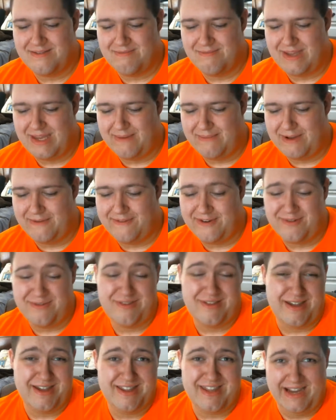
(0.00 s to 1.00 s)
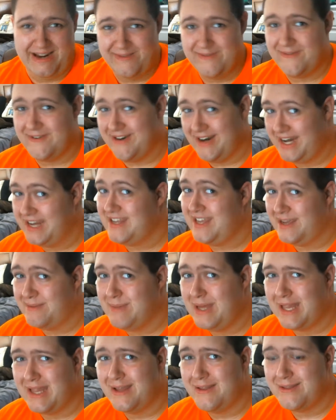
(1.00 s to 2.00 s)
my phone set a timer for 18
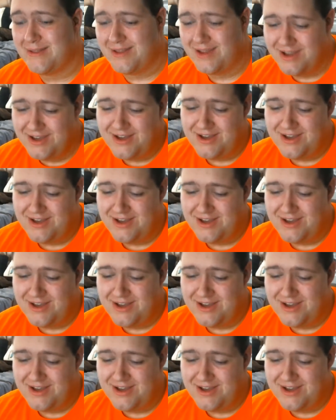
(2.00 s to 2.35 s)
minutes.